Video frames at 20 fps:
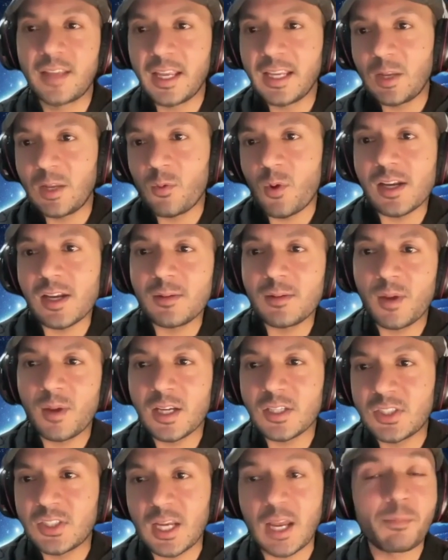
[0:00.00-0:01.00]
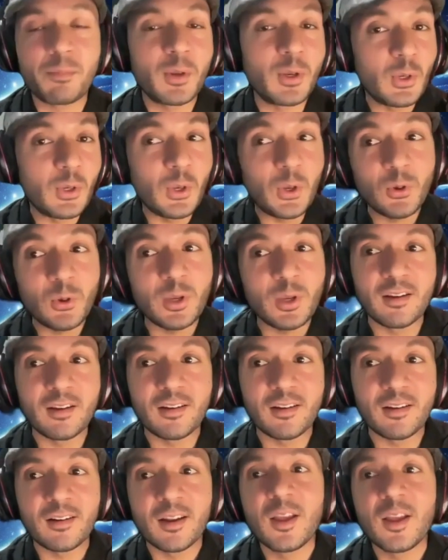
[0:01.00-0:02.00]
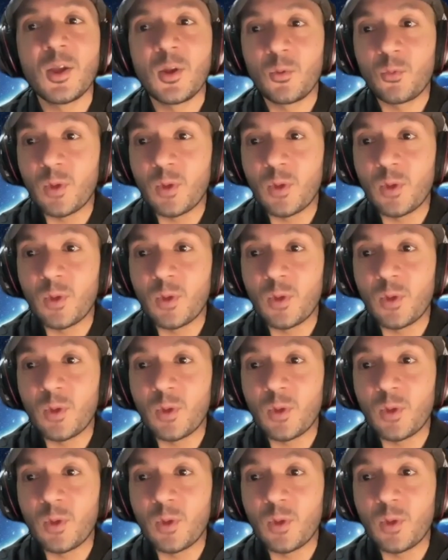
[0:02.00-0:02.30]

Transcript: Thank you very much. Happy New Year.